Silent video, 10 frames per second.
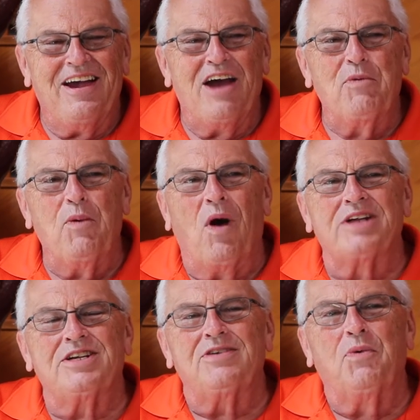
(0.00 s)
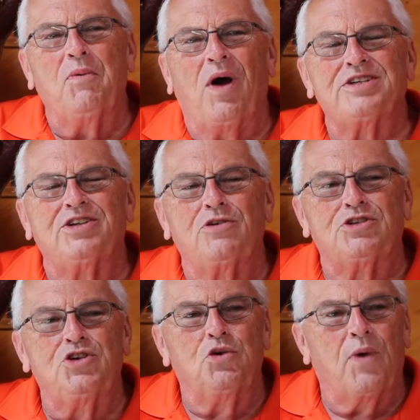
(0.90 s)
And we watched
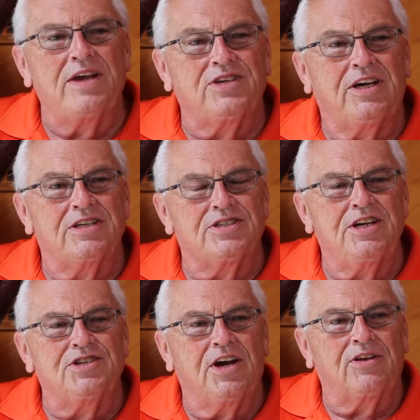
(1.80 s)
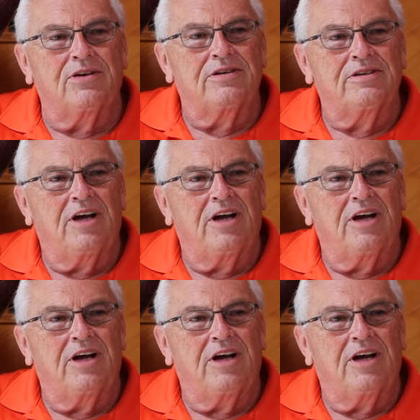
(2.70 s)
those two race against each other